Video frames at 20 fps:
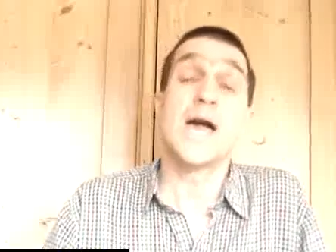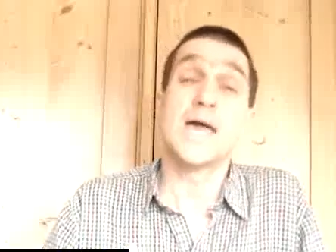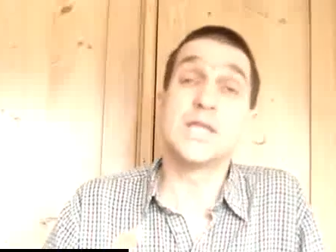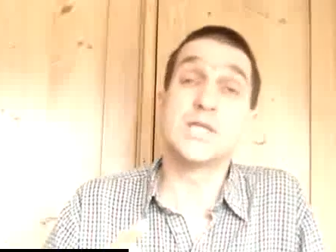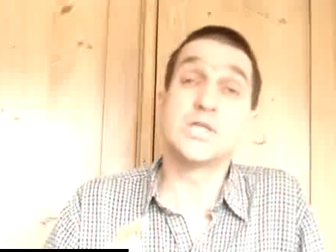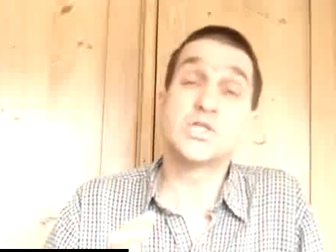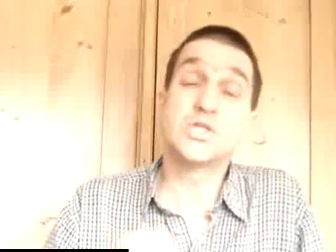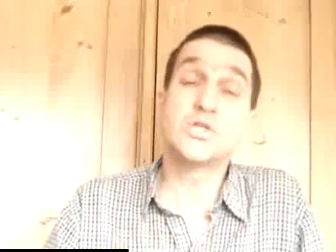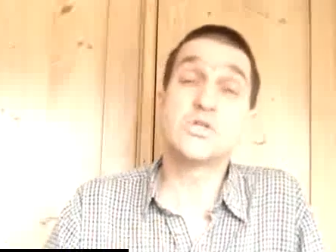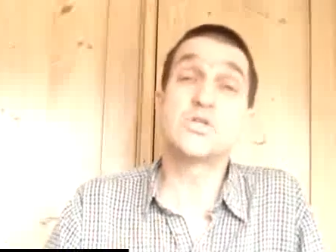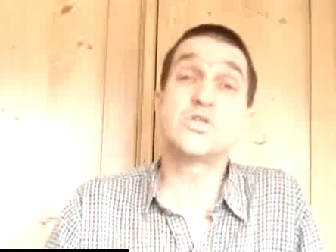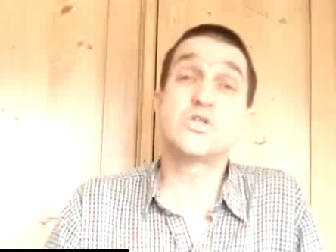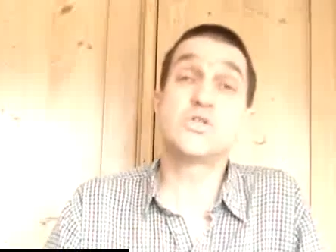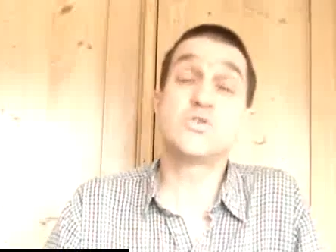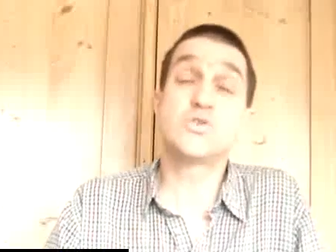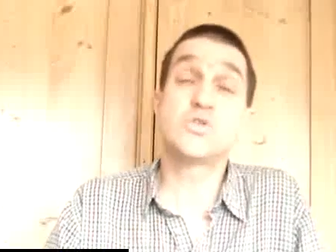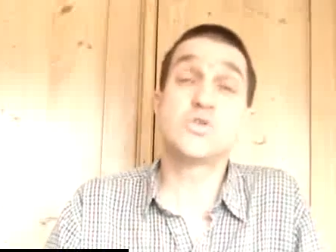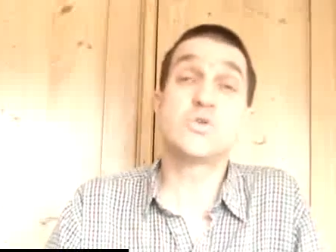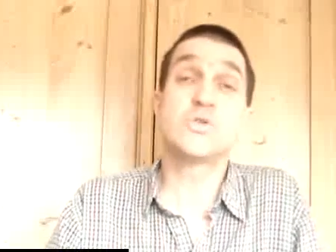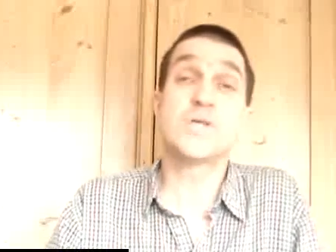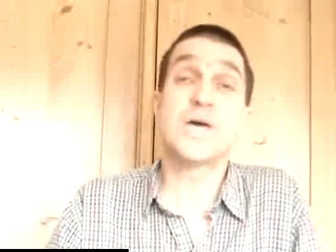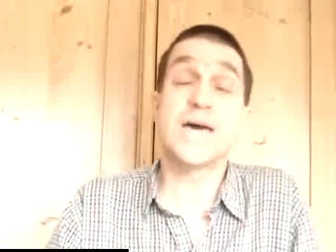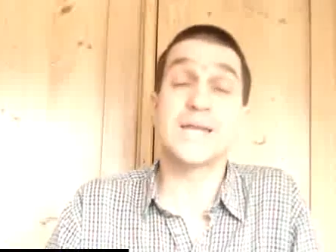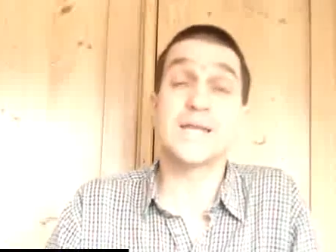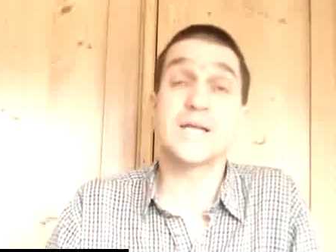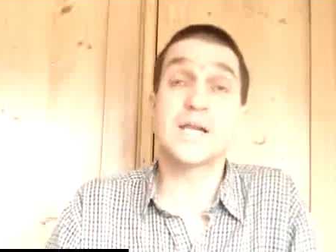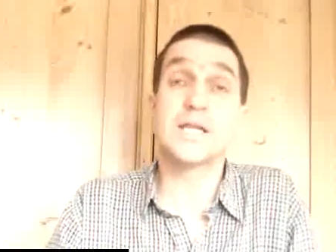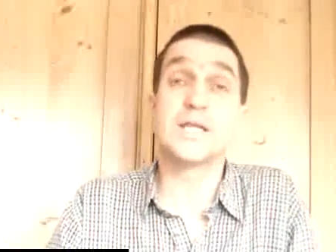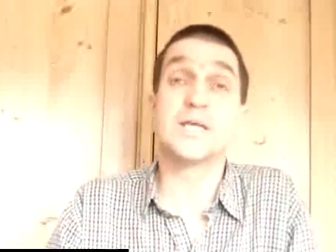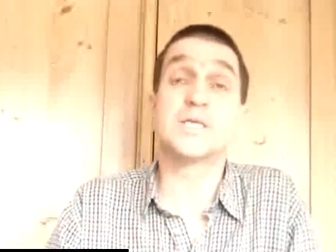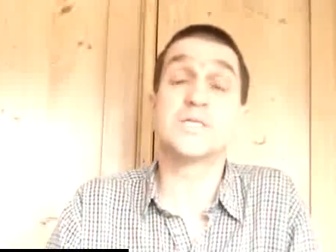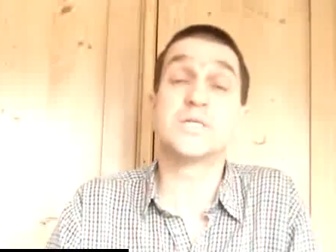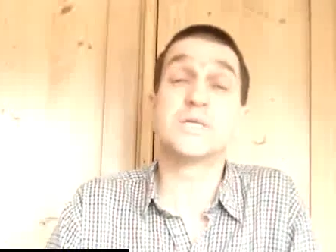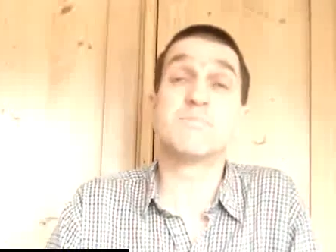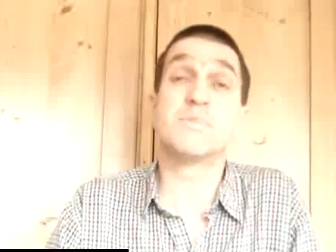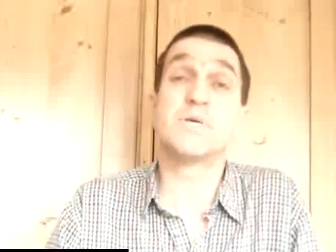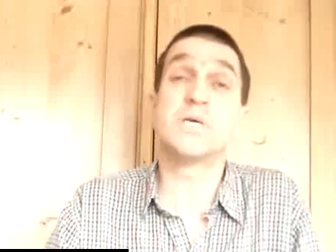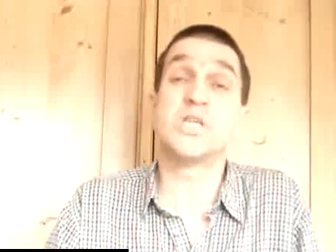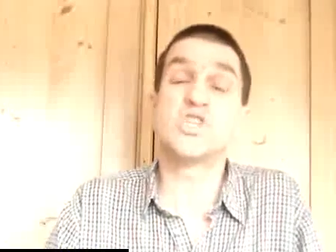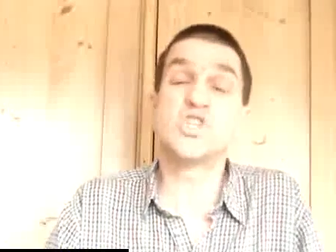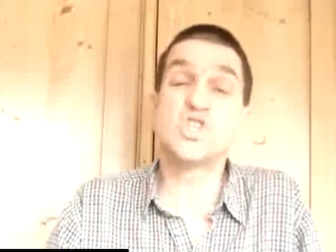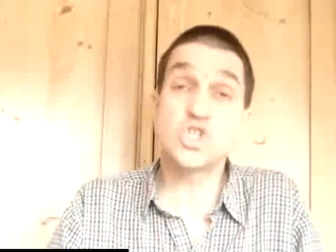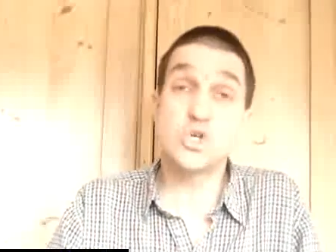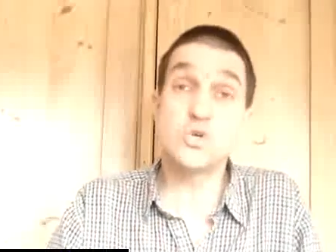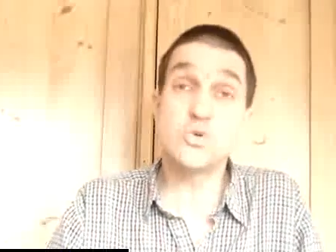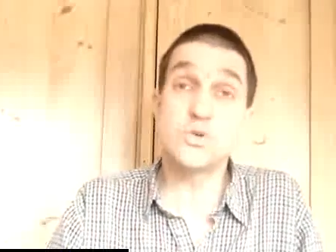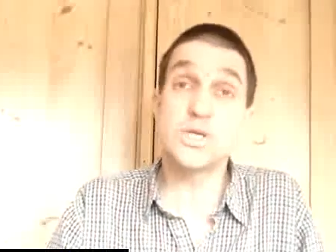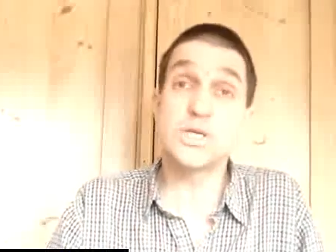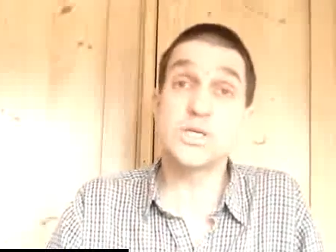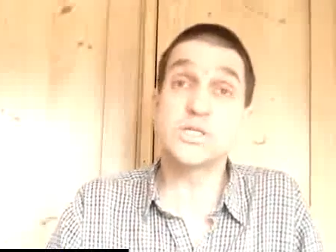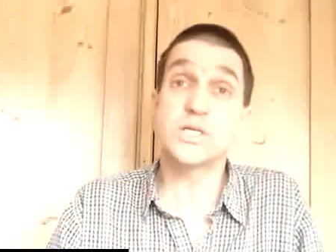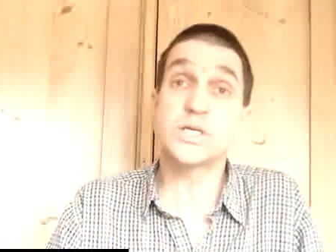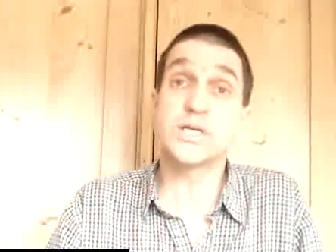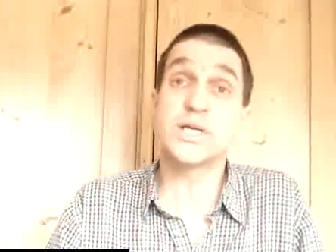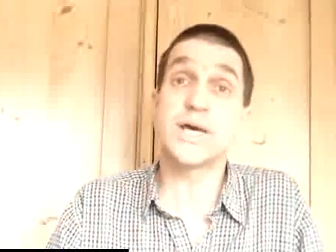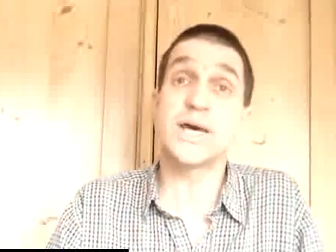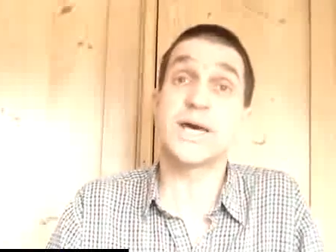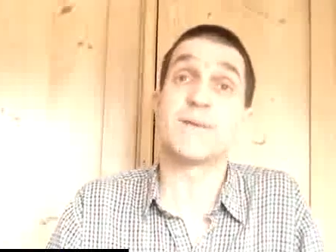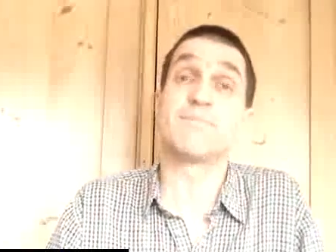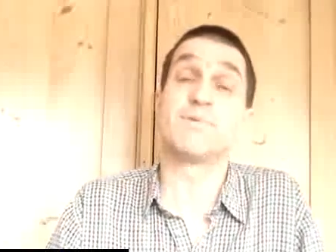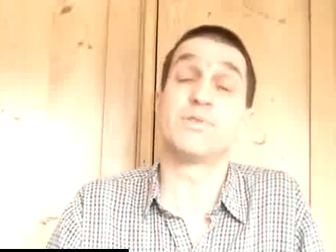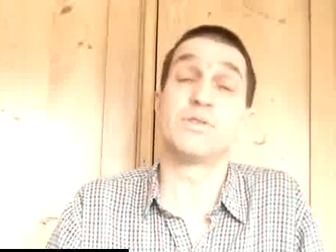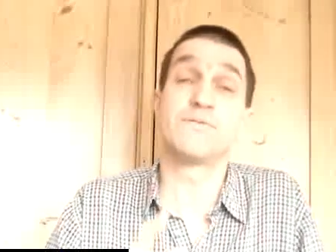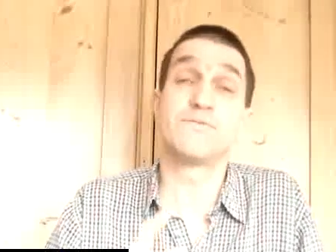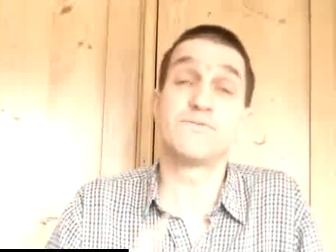And as soon as you do that and click submit, two things are going to happen.